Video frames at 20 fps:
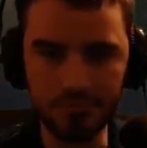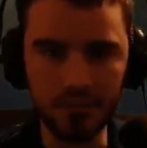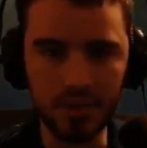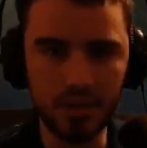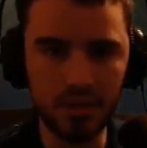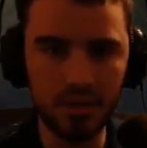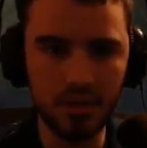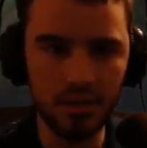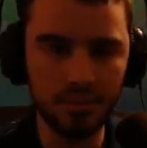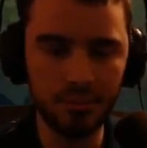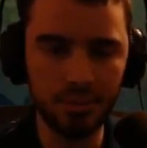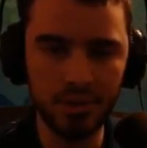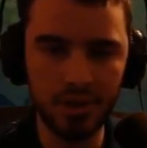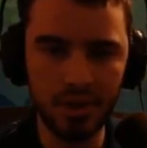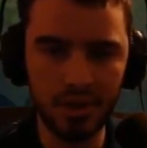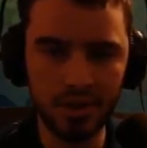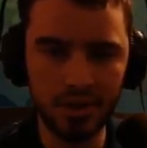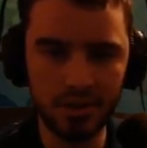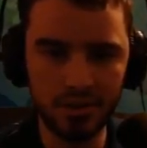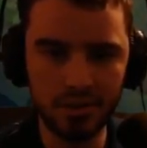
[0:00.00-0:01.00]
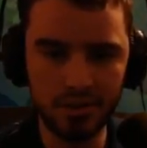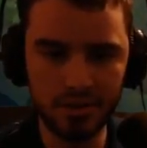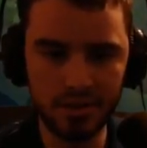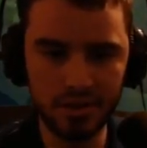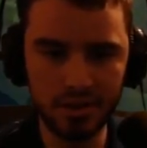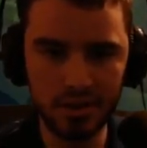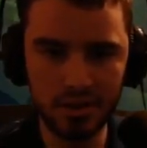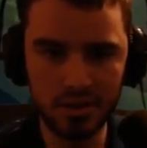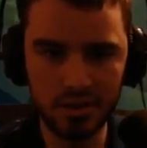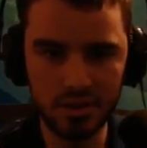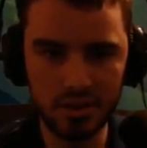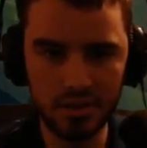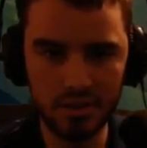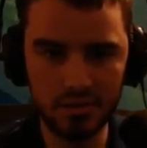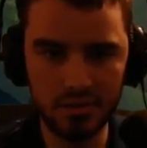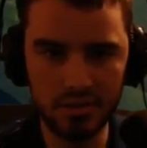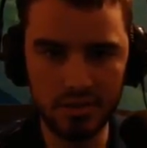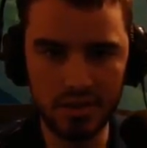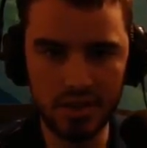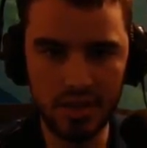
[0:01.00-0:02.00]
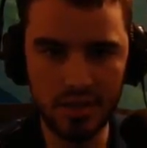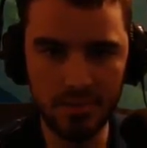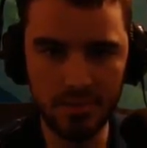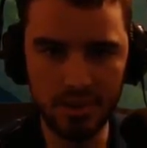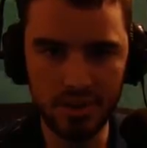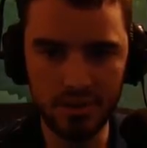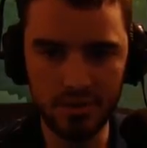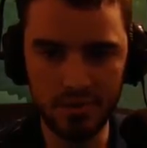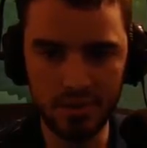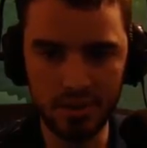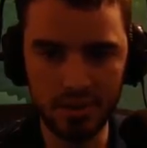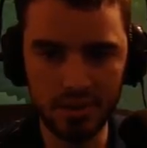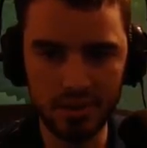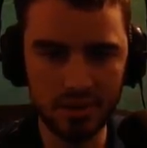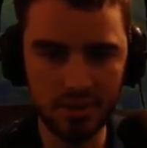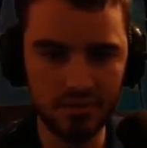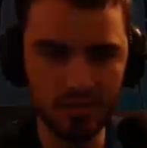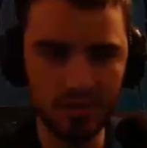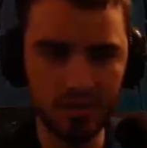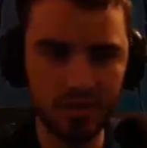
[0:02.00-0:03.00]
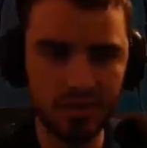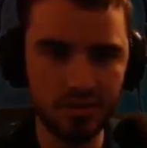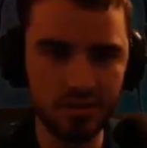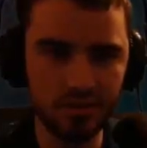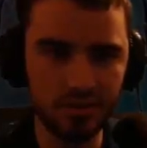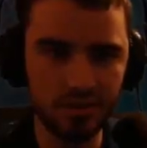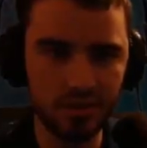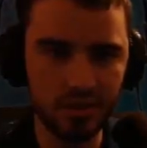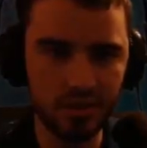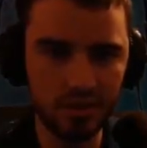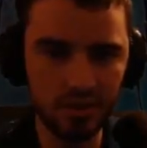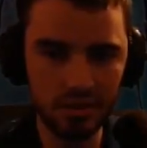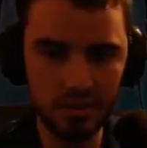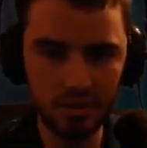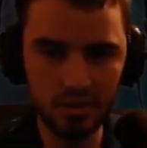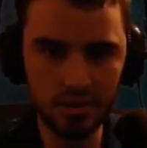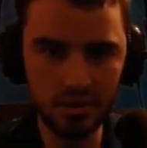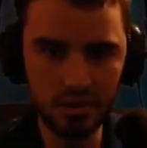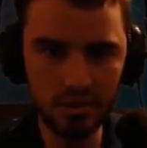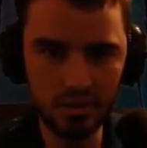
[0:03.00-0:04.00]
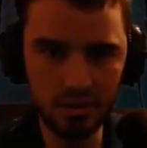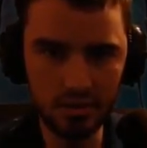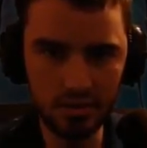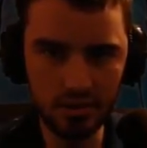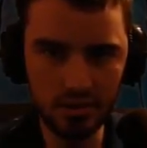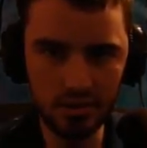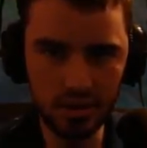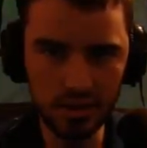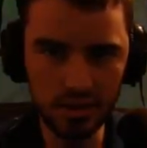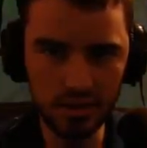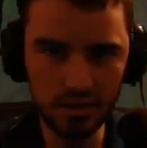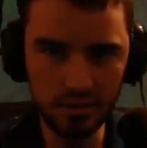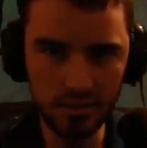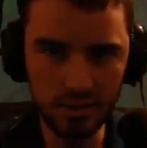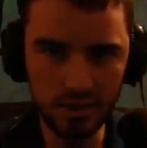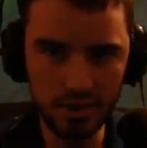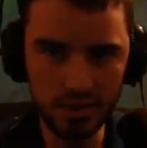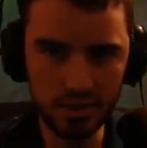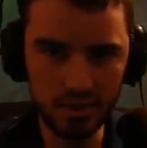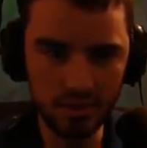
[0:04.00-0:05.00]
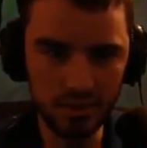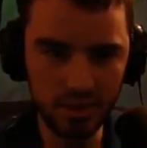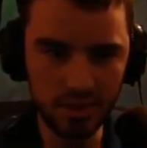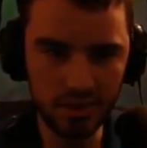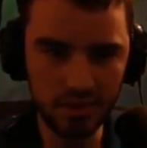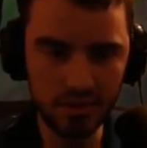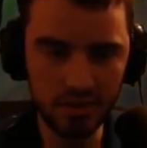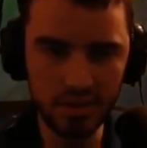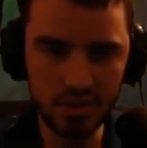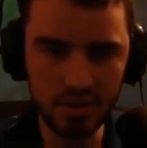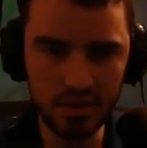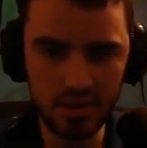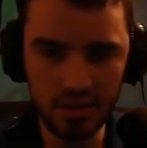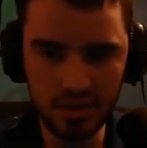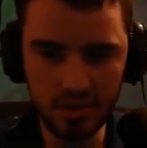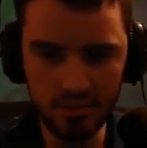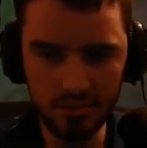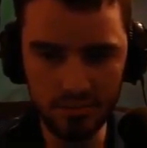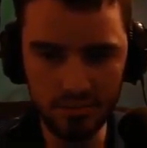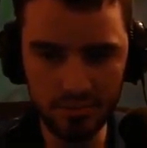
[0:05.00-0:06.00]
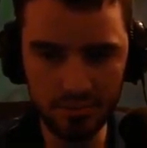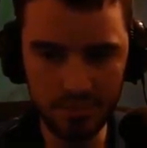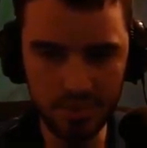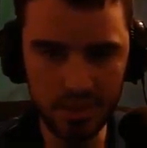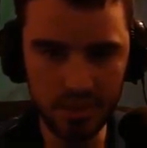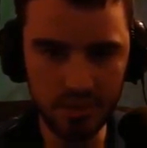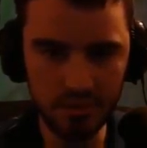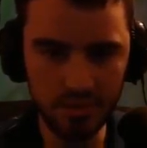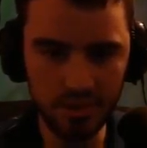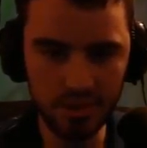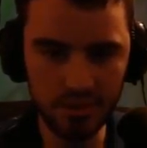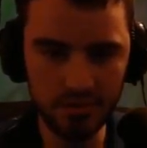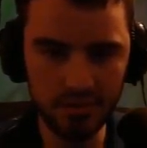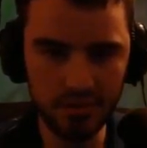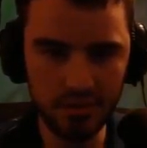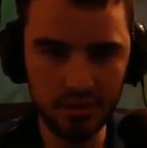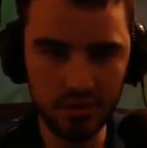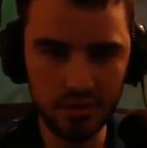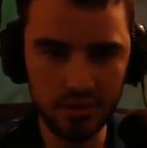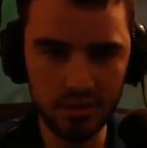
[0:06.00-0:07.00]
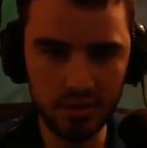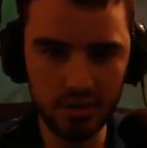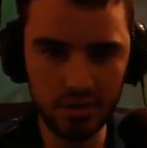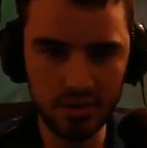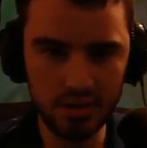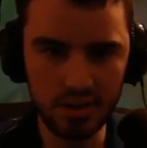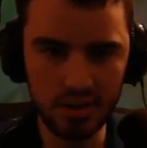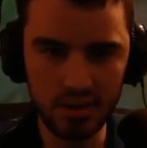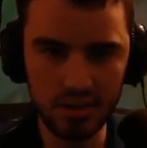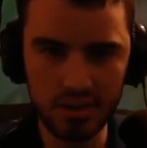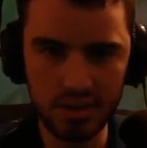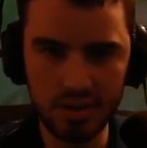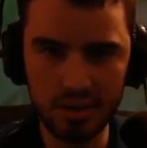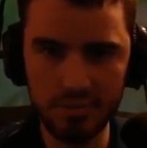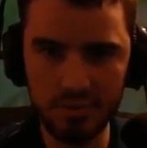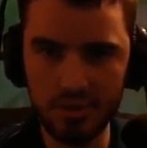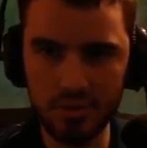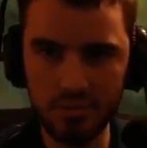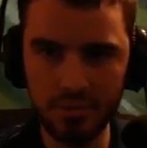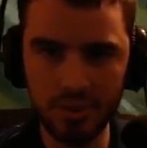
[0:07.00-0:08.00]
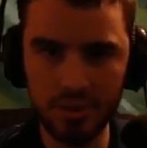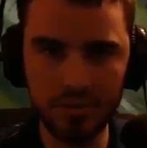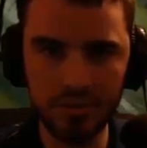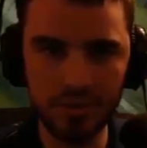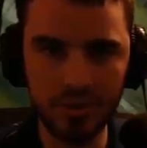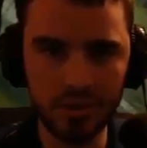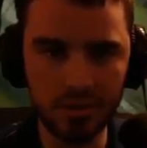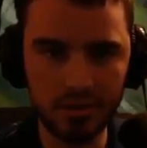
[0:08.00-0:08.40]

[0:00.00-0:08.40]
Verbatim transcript: Another point in our Q, so it's going to start doing damage relatively soon. And we are just waiting on this minion wave because it looks like our team's doing pretty well.